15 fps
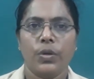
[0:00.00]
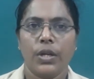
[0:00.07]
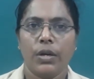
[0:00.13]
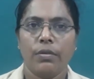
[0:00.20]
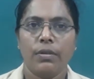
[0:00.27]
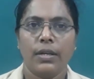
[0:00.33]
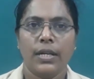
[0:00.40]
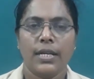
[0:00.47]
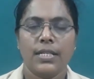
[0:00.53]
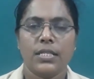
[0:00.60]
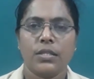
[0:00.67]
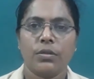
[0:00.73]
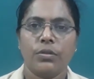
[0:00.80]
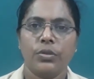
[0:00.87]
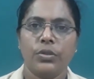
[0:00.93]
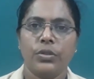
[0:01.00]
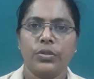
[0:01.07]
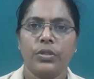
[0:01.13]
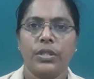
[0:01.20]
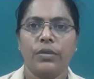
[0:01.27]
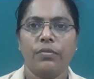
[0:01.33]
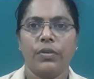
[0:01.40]
Now let's go to
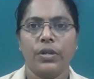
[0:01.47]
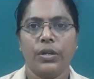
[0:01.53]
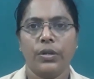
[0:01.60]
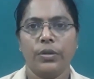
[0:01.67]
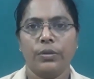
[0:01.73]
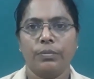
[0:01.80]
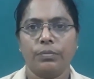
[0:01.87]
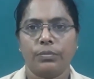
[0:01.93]
the video.